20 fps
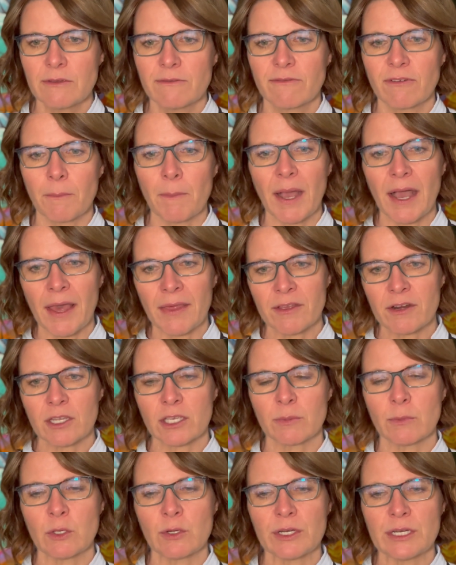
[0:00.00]
from other
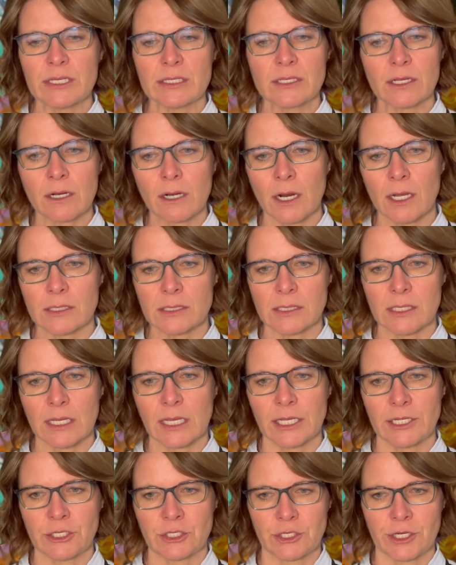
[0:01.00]
communities across the
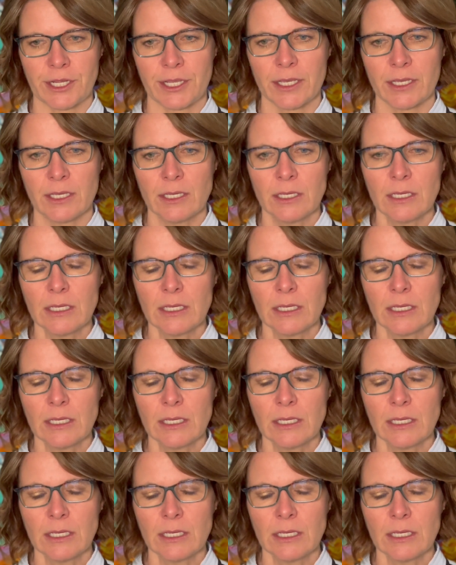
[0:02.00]
country